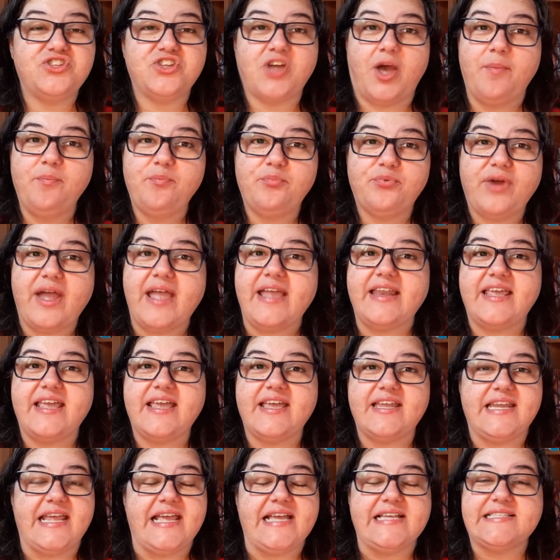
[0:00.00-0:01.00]
jump right
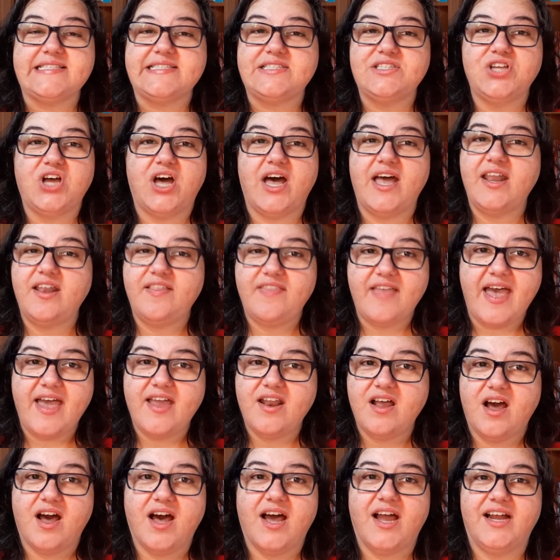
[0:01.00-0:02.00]
in. It's not
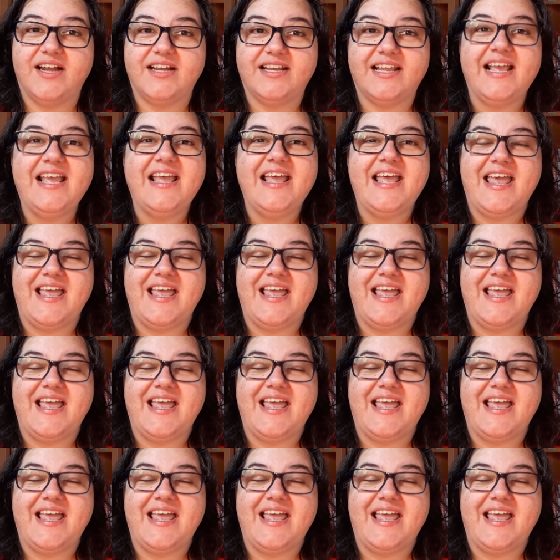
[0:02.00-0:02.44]
that hard.